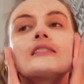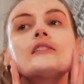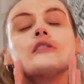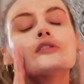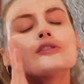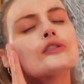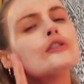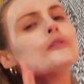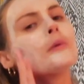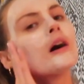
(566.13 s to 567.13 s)
So it's
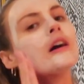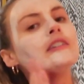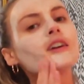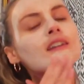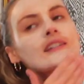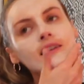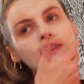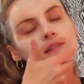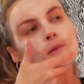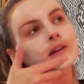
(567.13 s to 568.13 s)
super hydrating,
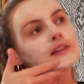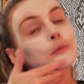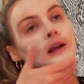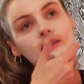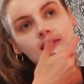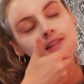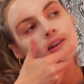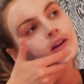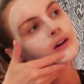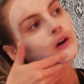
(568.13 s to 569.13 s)
this one, as well as
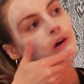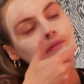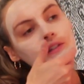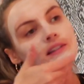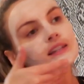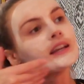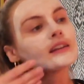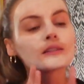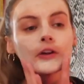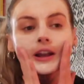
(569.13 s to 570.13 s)
obviously
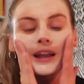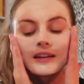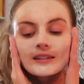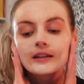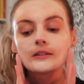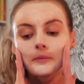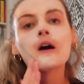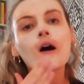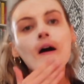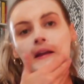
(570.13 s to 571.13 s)
exfoliating.
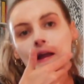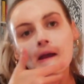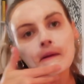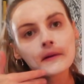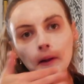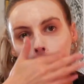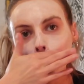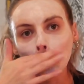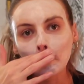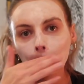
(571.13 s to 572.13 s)
Okay,
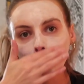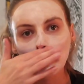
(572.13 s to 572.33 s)
cool.